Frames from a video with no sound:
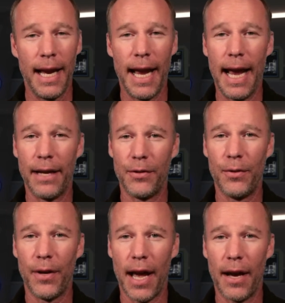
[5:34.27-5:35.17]
and
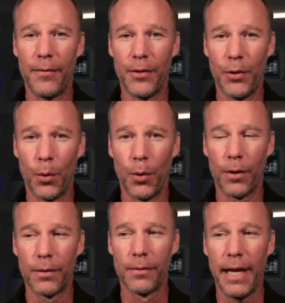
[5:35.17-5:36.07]
you have your
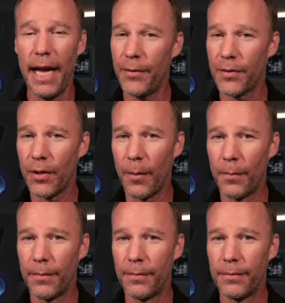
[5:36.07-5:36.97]
f-stop.
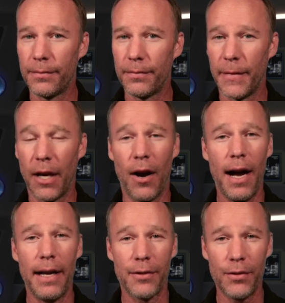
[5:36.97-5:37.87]
Now
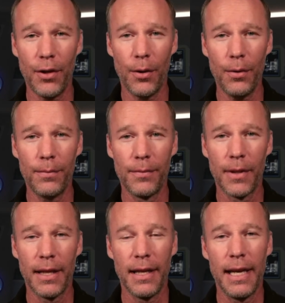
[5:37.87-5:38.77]
ISO
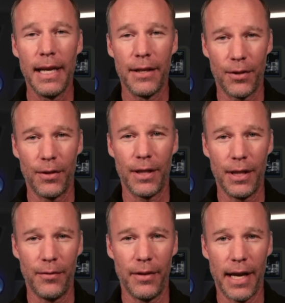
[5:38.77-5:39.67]
is going to
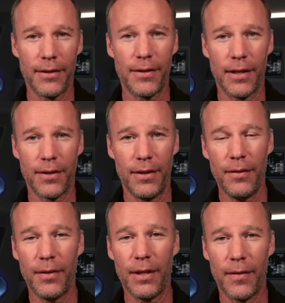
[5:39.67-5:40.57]
give you that
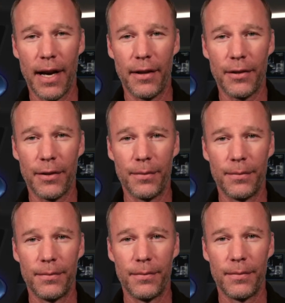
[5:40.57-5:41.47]
sensitivity value.
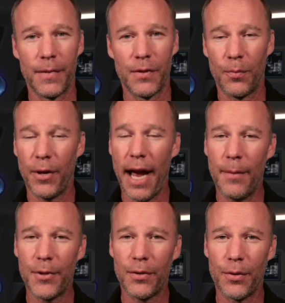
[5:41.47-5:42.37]
So
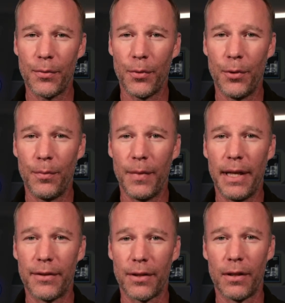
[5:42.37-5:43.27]
perhaps in the room
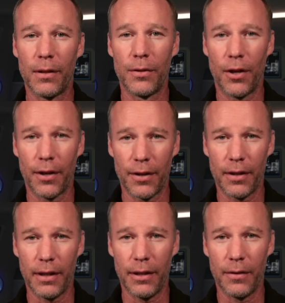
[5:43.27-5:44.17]
it's a little darker
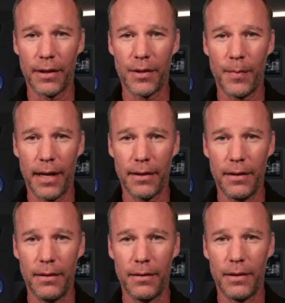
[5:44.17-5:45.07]
than you
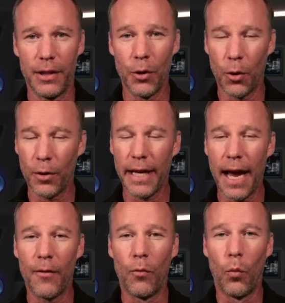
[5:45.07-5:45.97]
expected. You already
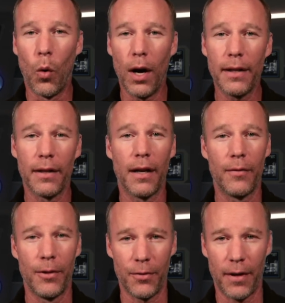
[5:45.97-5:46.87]
have one
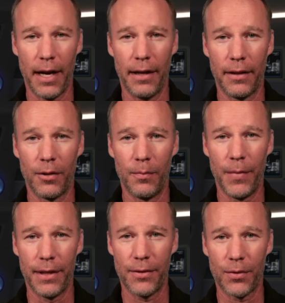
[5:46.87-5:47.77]
of the triangle
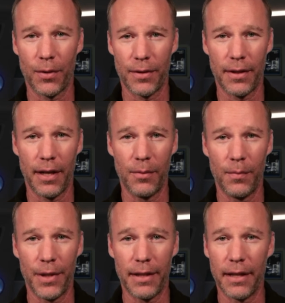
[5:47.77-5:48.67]
bits sorted out
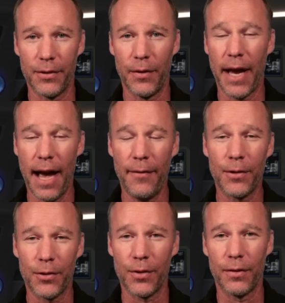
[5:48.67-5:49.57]
because you have
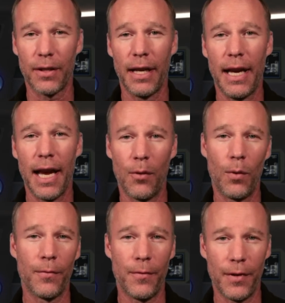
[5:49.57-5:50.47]
to shoot at
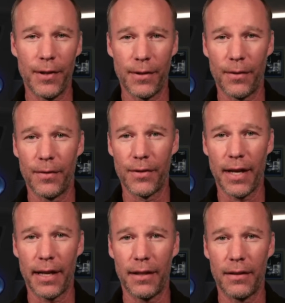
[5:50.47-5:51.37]
1/50th of a
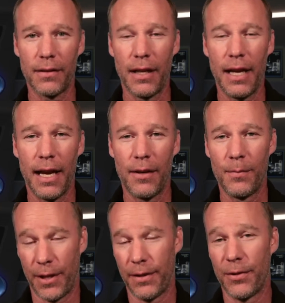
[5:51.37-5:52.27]
second
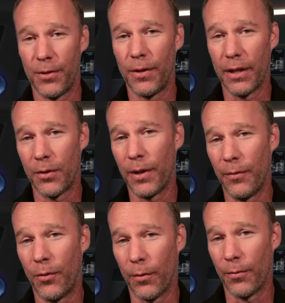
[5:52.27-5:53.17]
because you're shooting at
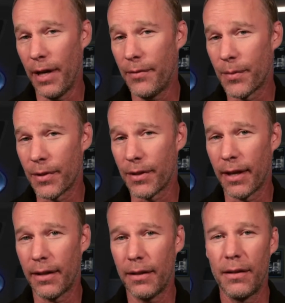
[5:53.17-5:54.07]
24 frames per
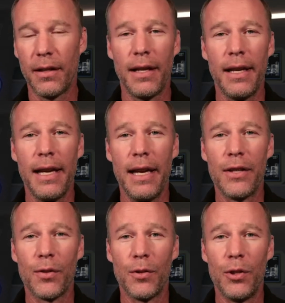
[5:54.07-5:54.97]
second.
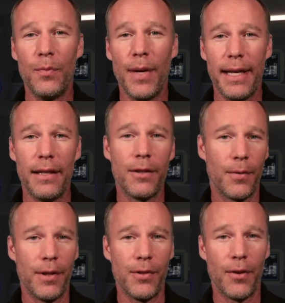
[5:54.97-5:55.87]
So you may
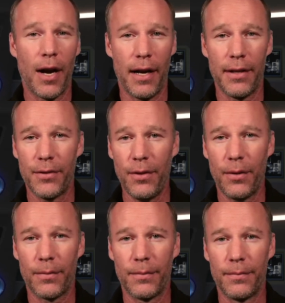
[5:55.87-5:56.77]
increase your
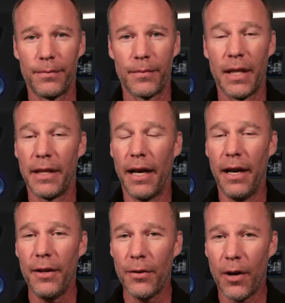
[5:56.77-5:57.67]
ISO. The
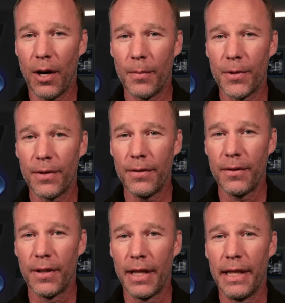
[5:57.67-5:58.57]
other option
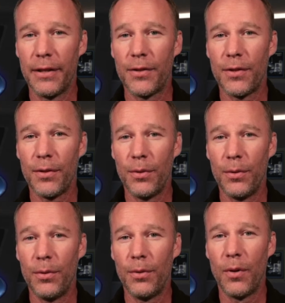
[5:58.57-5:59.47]
is
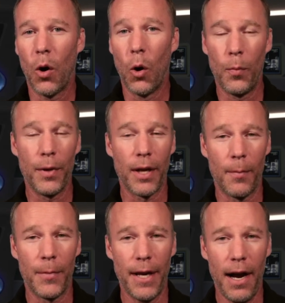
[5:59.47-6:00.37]
to open
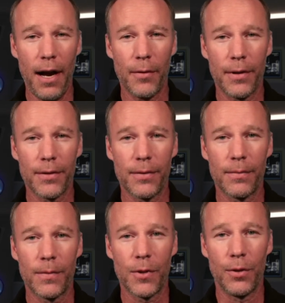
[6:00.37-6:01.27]
up the iris,
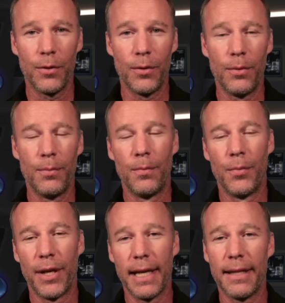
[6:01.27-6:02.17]
to
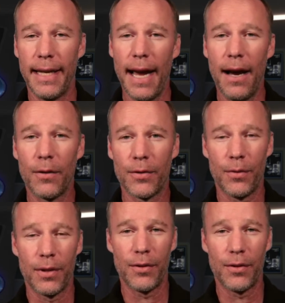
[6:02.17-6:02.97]
bring it down to a